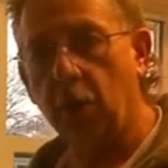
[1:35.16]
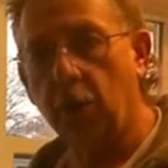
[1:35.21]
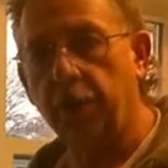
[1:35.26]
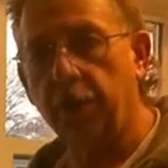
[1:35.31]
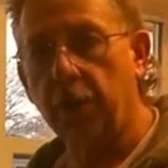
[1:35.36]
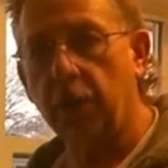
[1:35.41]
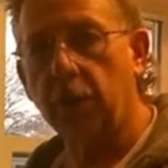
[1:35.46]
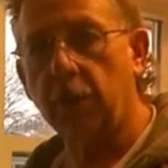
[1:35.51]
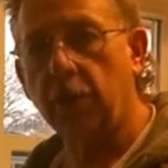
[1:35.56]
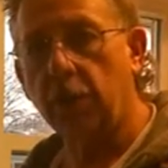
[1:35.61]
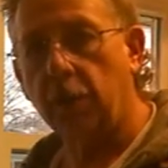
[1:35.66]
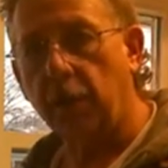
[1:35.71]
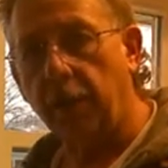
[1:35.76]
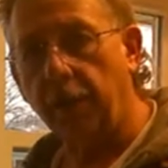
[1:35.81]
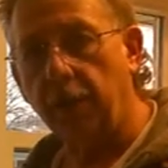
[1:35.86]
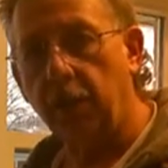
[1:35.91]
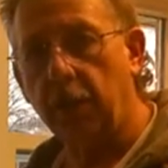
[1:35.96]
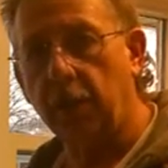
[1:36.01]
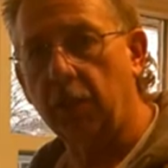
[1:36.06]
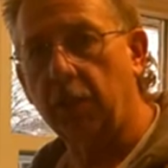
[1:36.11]
on this.
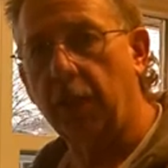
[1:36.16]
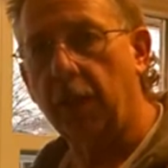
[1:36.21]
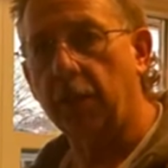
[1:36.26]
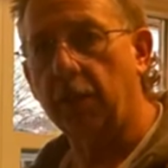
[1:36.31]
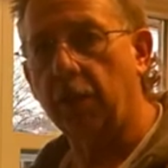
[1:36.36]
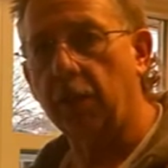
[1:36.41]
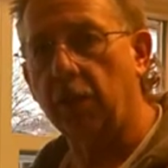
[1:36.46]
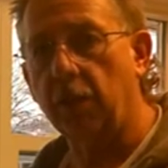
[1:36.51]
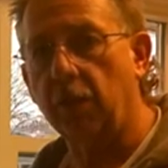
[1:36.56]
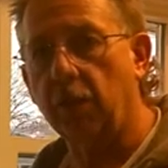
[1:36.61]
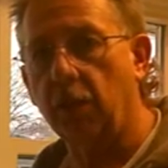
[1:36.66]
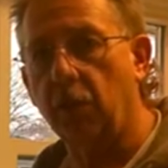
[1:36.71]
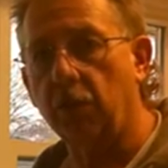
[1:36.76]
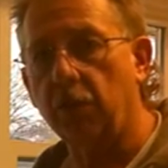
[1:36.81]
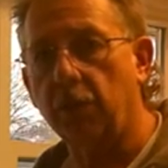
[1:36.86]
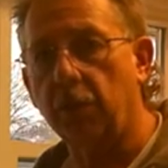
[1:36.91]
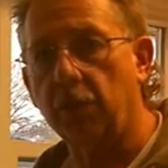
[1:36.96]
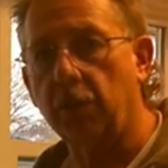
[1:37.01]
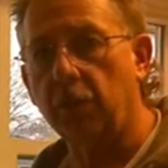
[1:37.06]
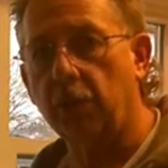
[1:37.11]
Everything's down to zero,
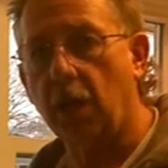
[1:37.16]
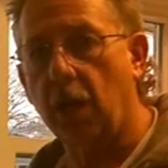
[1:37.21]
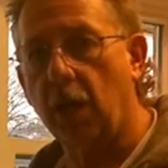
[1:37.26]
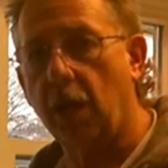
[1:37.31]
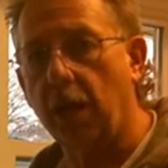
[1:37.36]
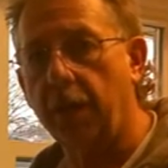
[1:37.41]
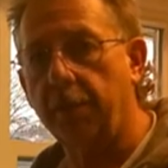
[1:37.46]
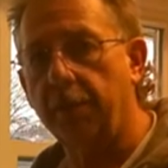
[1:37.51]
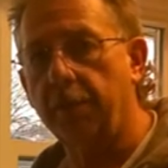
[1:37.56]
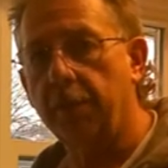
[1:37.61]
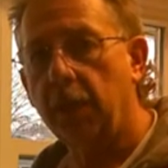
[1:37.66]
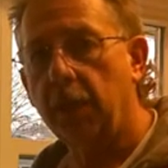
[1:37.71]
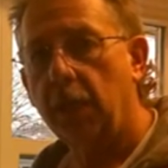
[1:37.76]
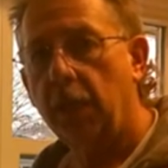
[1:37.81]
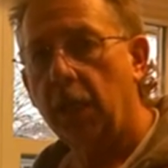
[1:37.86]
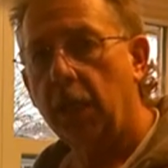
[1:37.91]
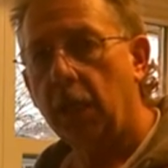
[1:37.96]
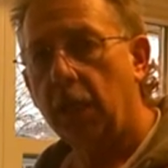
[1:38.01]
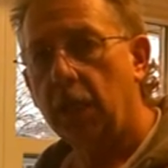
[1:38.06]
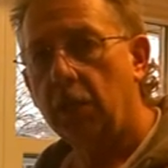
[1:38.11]
so it's time
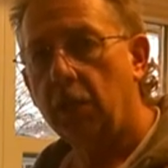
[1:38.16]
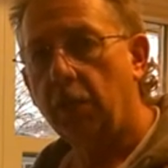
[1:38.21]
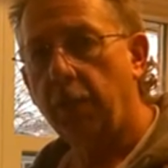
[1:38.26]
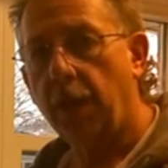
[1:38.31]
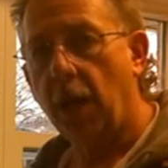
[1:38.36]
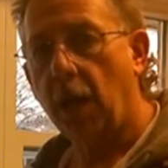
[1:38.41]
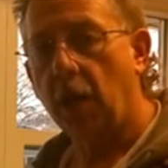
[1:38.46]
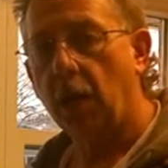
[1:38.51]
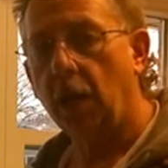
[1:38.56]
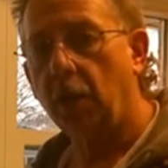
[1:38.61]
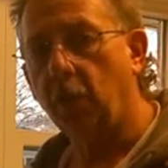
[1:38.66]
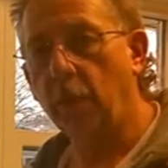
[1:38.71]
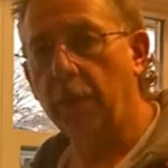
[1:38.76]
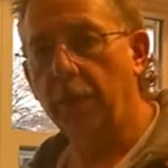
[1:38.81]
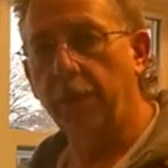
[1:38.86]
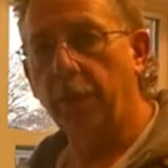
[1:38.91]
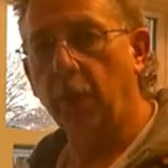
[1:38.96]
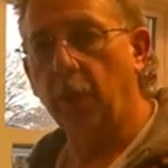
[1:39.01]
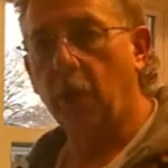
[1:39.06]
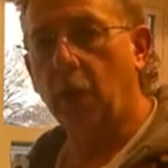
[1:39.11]
to bottle it. We
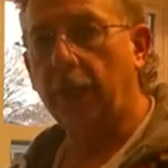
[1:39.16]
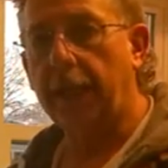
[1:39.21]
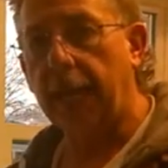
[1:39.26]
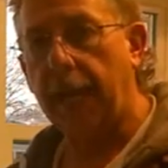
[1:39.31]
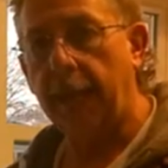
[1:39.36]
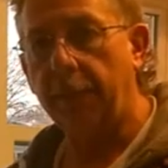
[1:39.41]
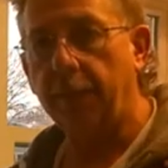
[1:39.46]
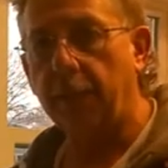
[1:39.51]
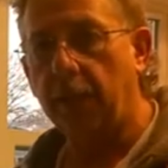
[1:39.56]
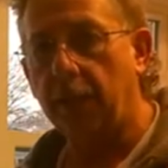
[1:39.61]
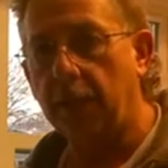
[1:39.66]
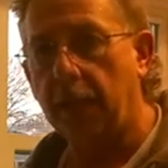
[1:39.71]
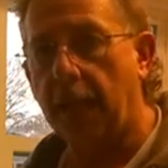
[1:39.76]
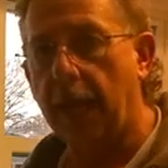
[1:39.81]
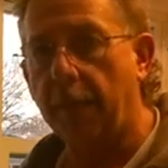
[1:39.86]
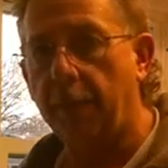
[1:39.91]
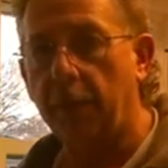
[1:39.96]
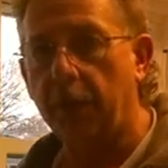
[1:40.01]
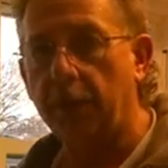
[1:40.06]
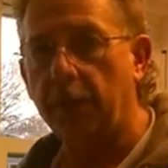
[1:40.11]
put our Campden
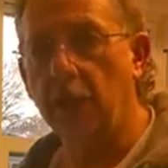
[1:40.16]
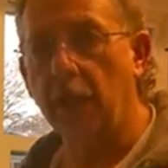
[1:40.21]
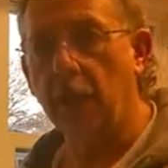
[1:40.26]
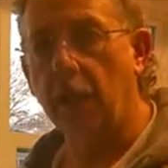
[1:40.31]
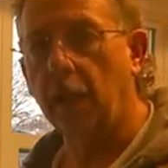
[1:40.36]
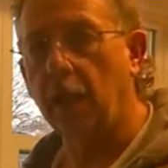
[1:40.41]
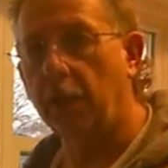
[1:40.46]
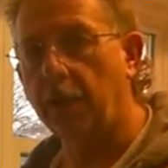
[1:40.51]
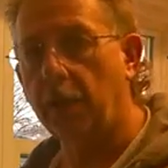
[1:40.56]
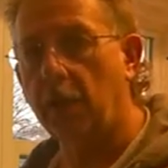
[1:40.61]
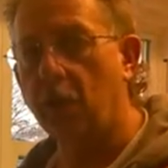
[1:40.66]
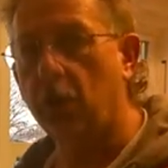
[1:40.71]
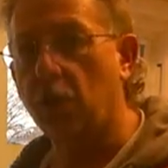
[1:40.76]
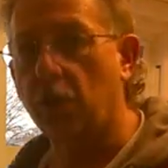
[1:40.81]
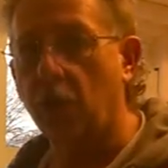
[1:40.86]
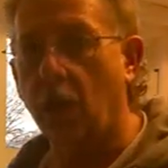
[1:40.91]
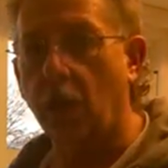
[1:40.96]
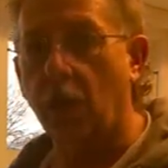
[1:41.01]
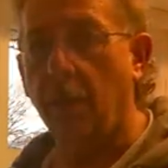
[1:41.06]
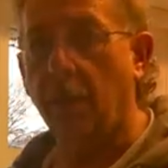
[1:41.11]
tablets in, and I
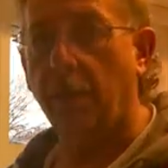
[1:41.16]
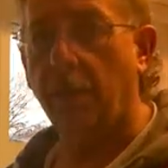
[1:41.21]
use uh,